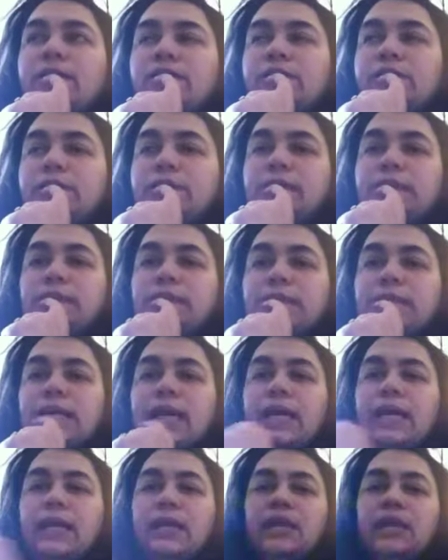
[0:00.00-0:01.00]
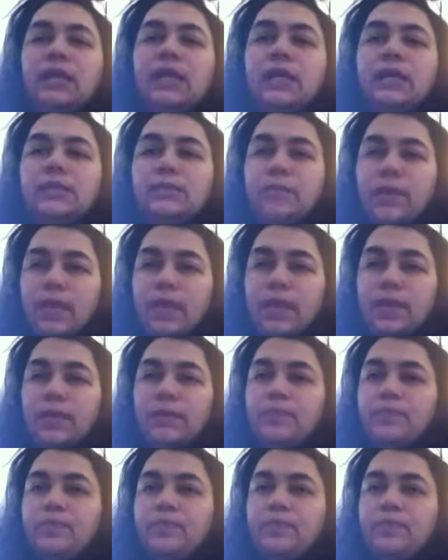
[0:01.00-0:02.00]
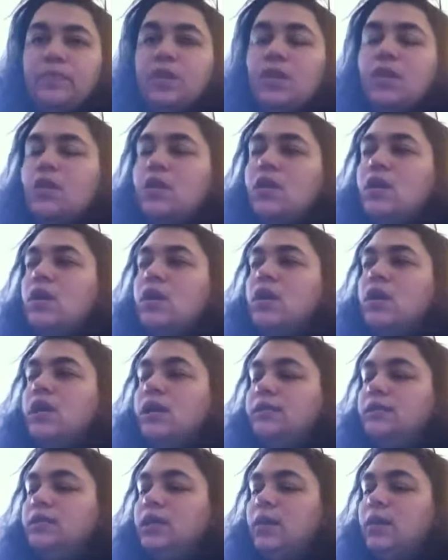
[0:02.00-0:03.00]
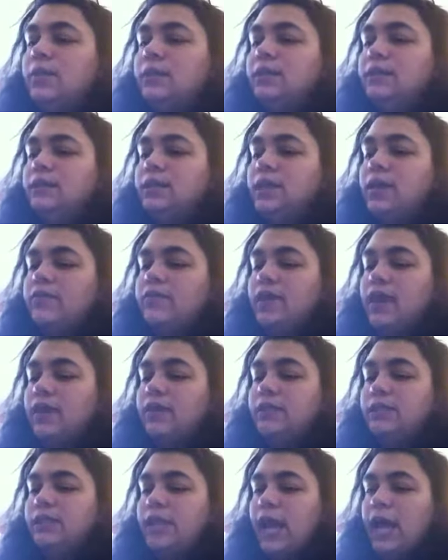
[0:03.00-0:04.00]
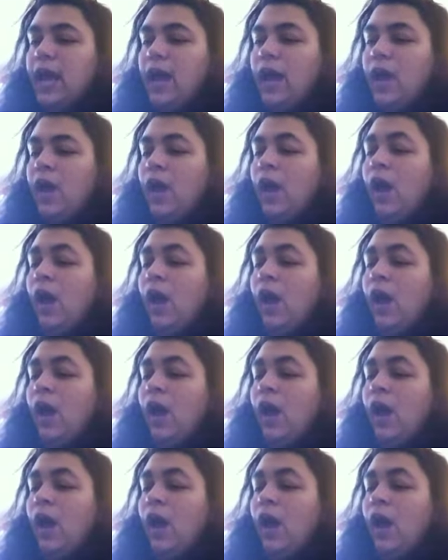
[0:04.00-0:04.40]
interested in tatting and lace making. And I taught myself how to tat.